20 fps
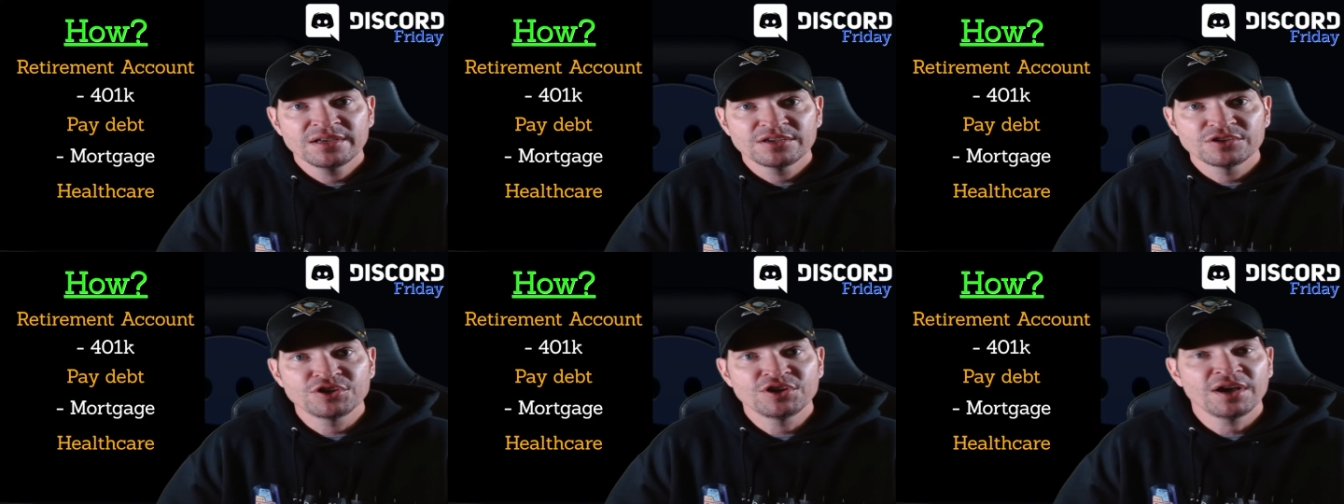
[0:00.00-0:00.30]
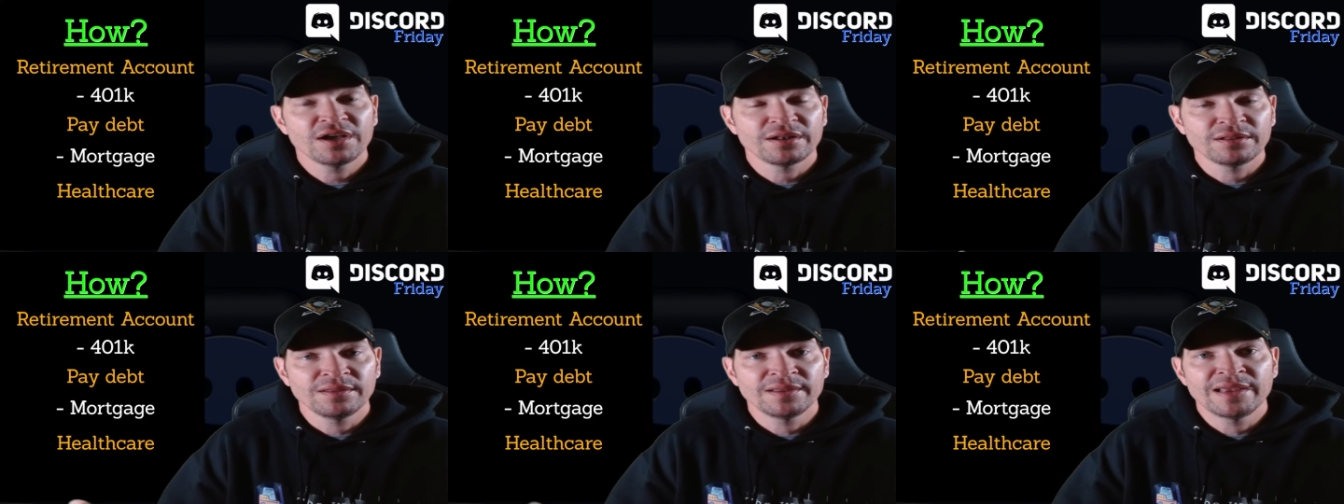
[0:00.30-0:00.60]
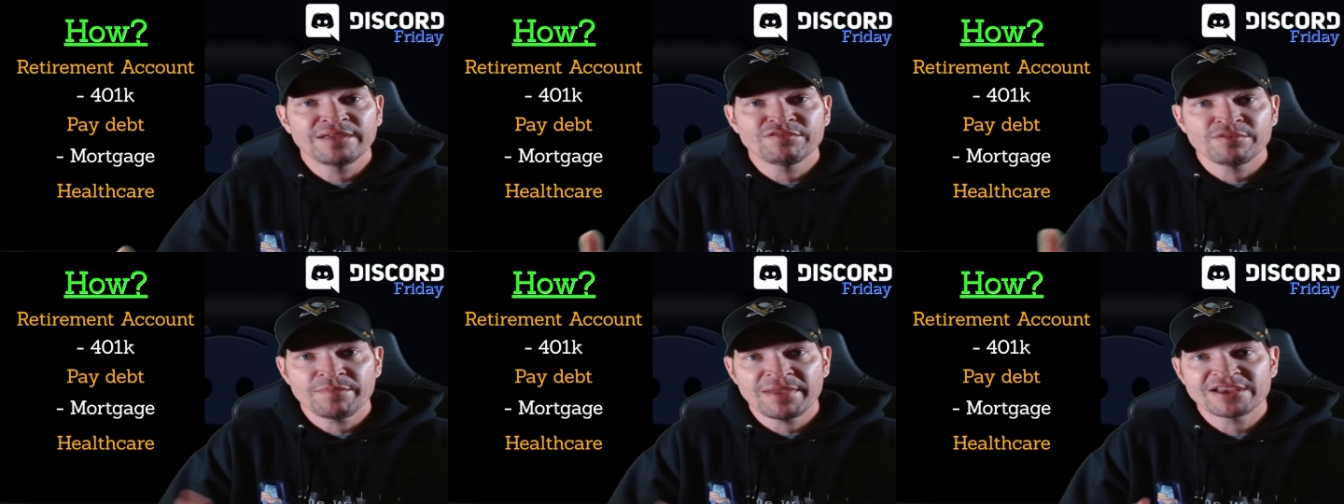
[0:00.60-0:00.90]
You got to
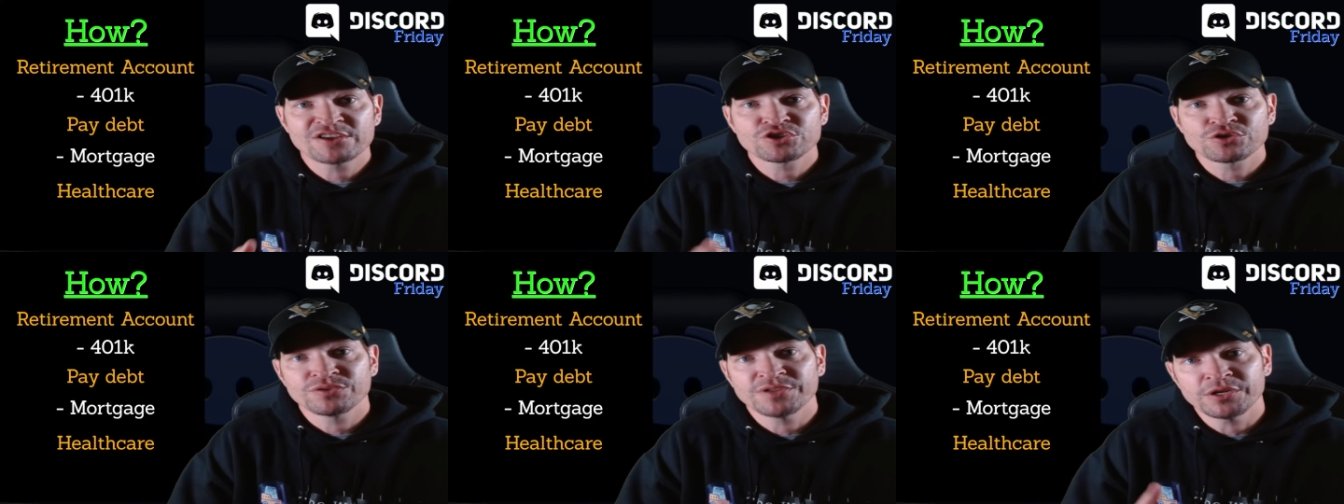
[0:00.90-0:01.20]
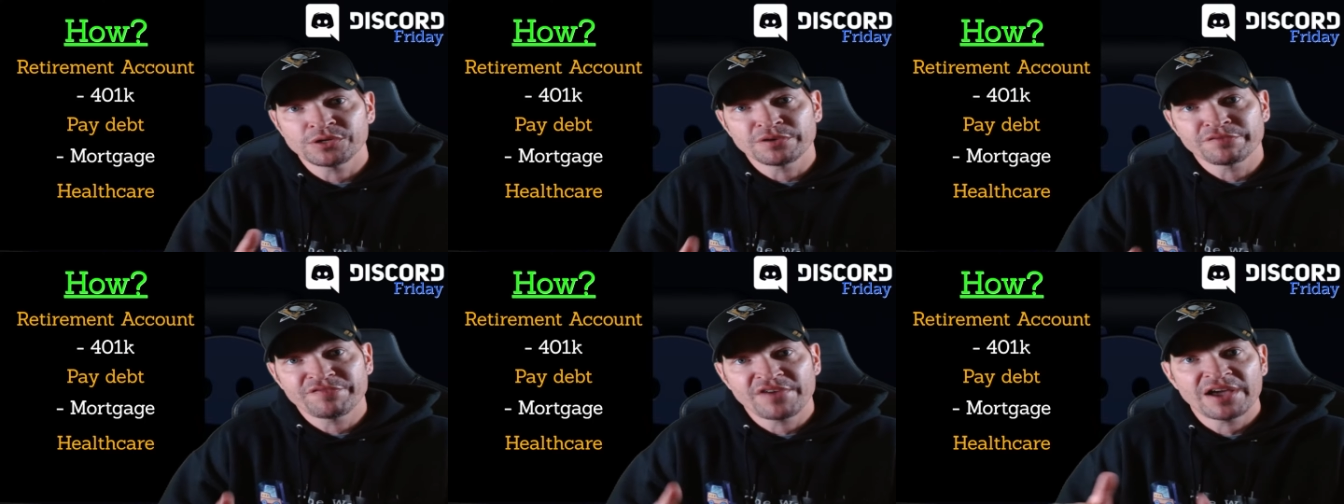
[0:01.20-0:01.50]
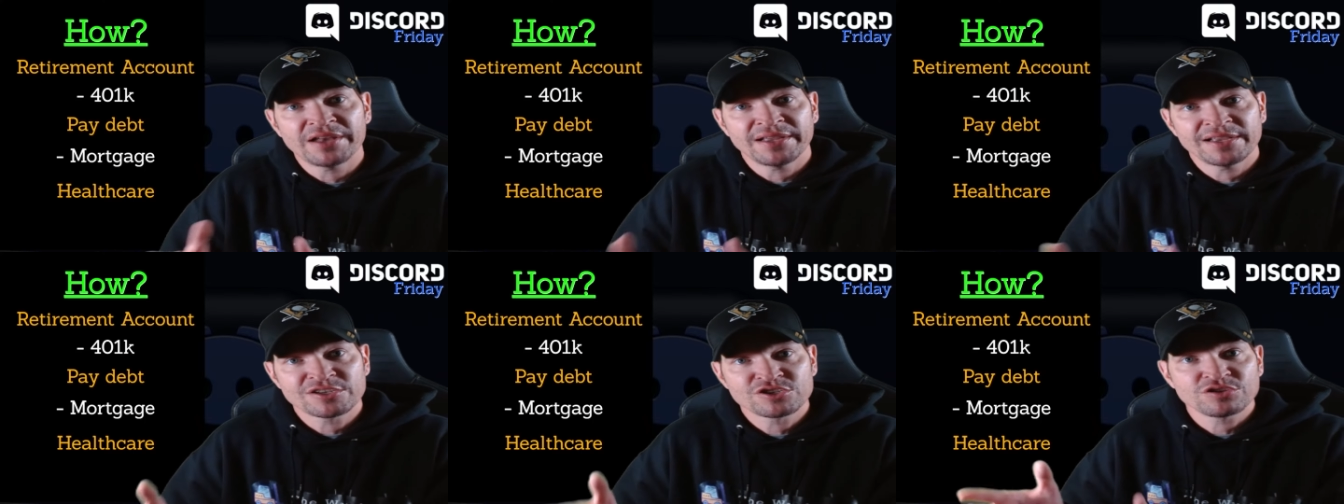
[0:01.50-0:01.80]
leave and make sure that you're
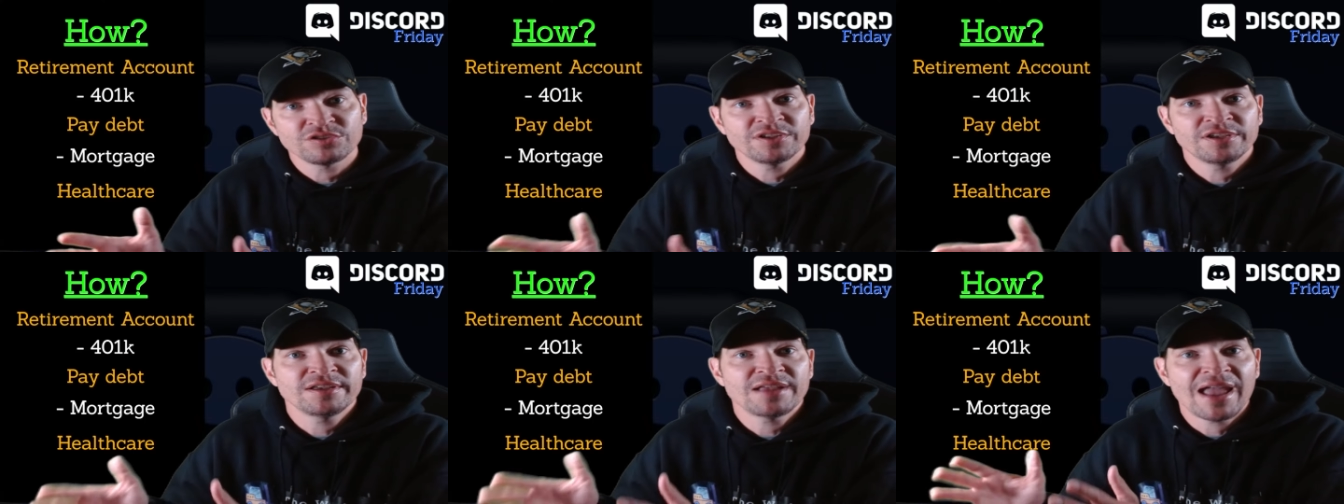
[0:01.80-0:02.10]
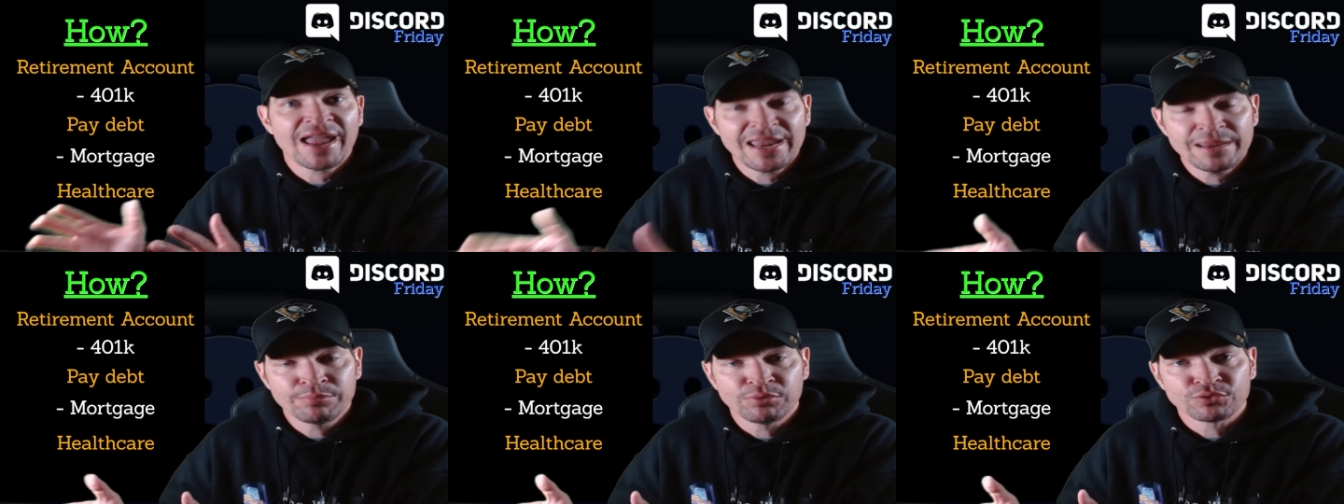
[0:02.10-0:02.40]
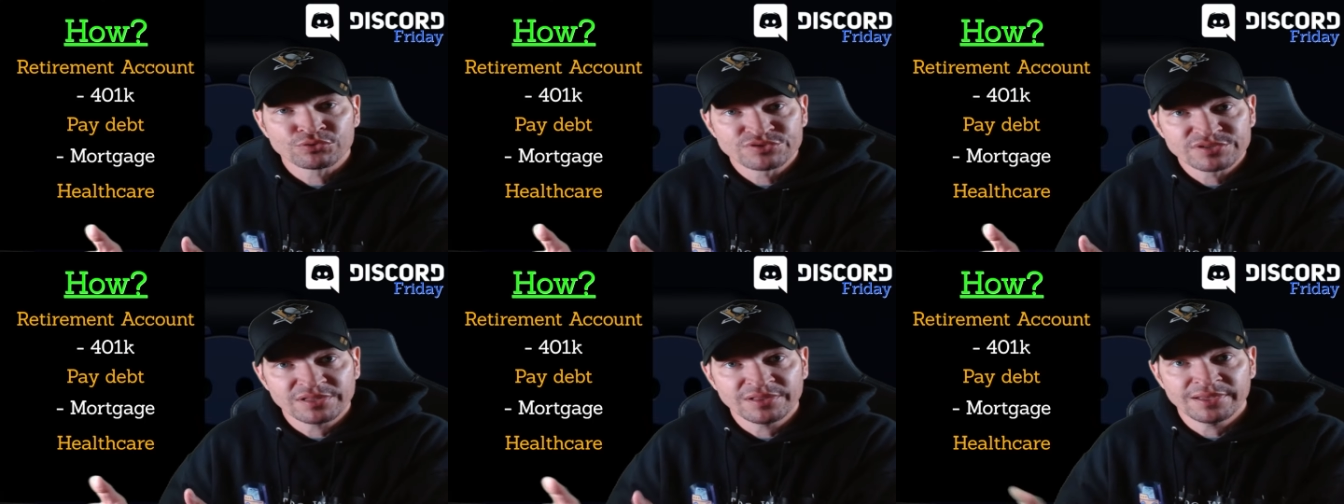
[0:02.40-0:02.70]
financially
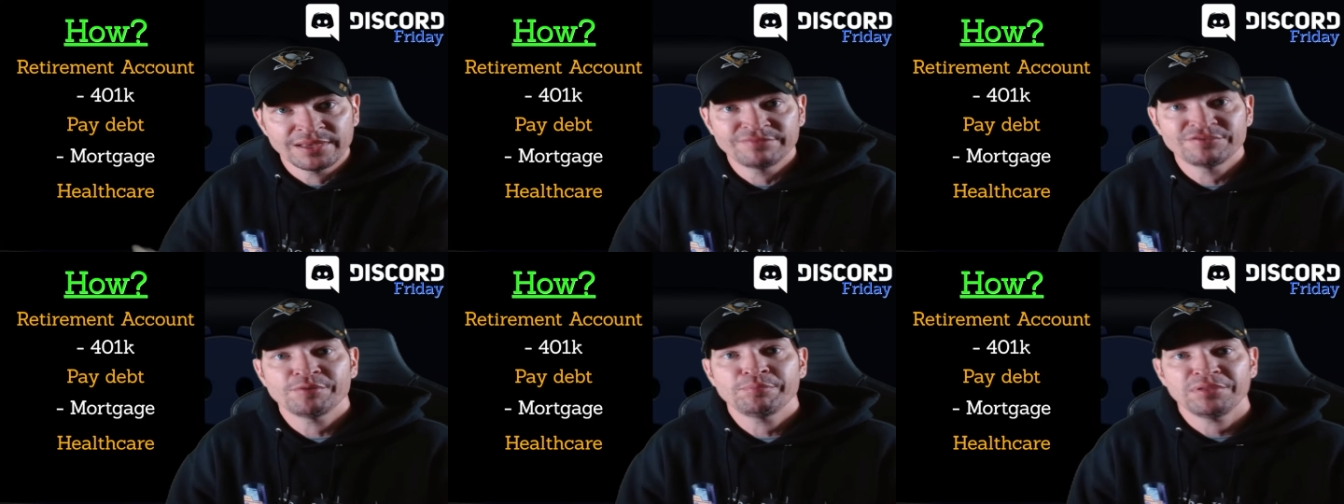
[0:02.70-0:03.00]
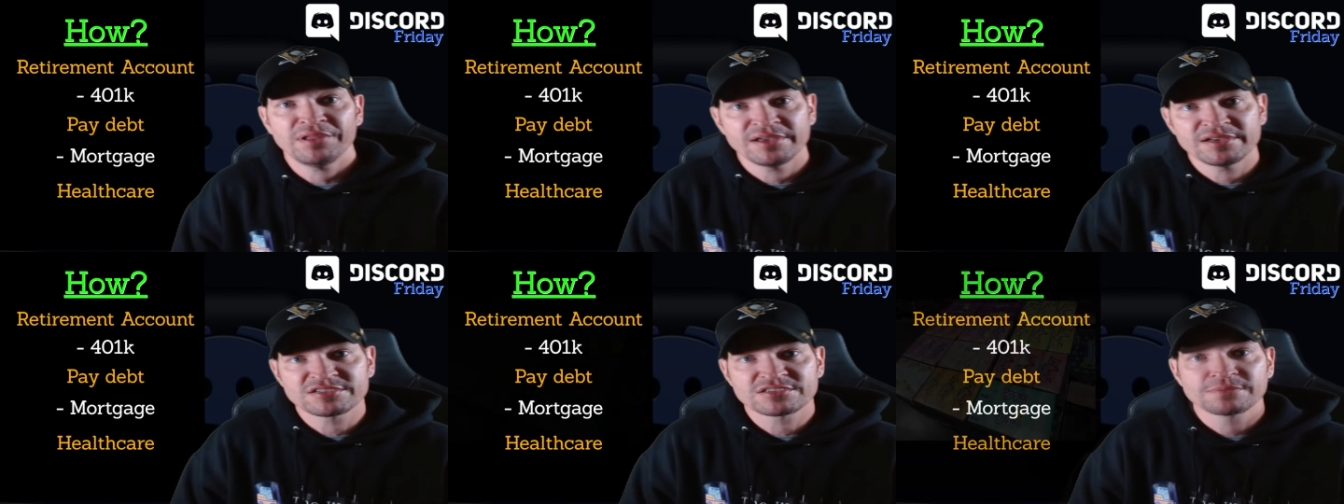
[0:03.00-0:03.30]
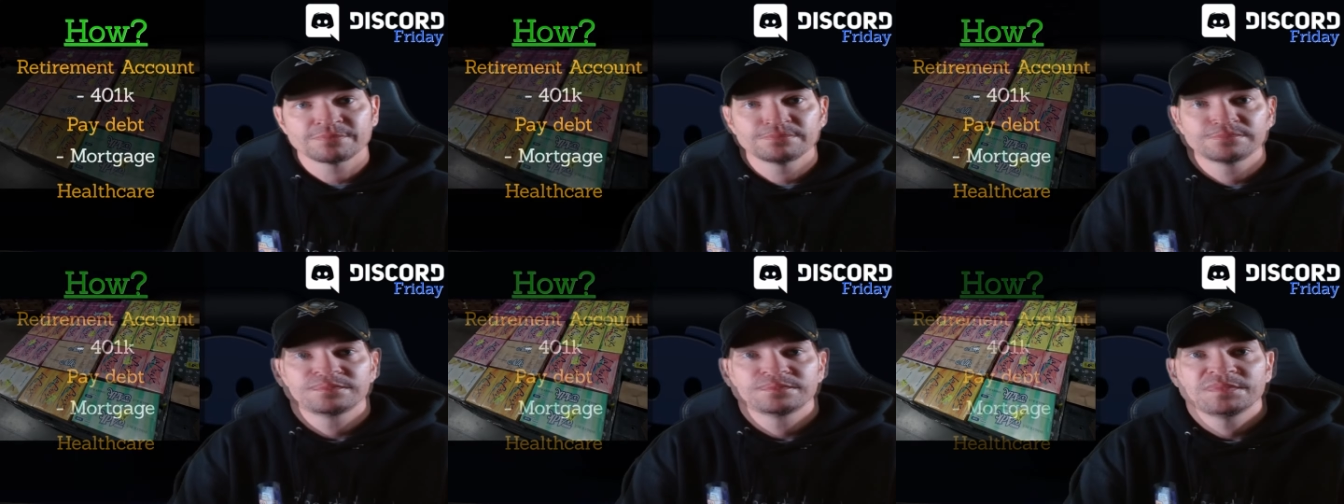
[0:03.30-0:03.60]
able to leave the
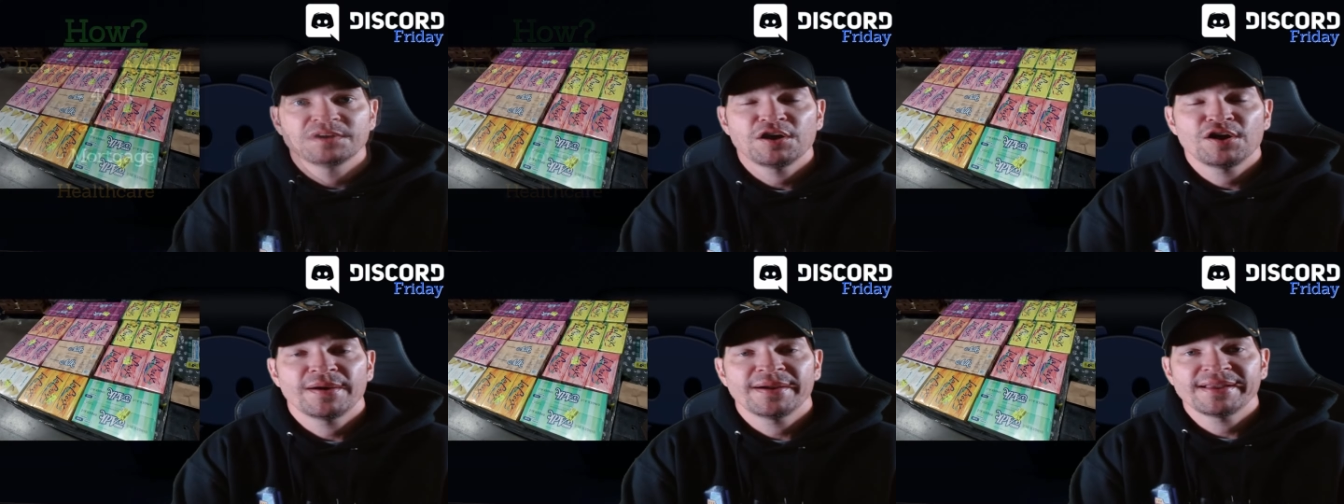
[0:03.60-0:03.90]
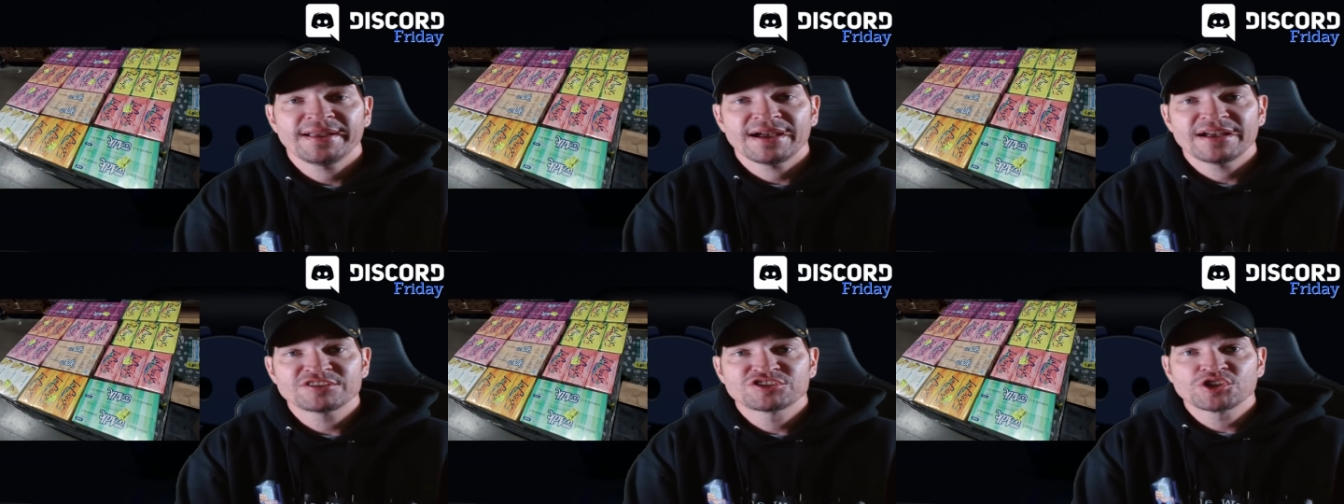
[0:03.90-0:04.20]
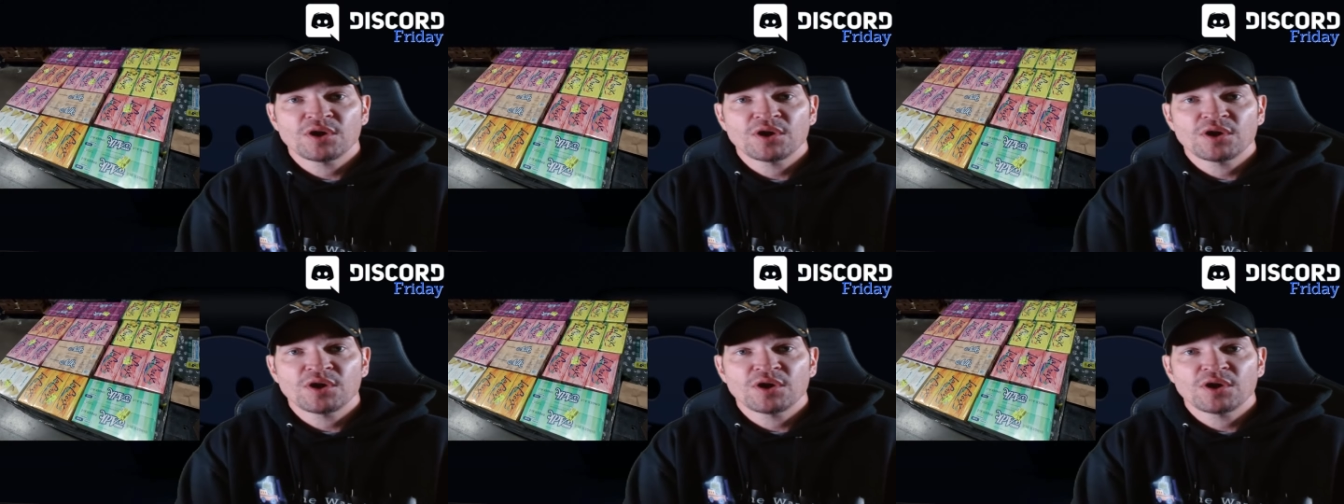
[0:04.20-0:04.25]
place. All right, guys.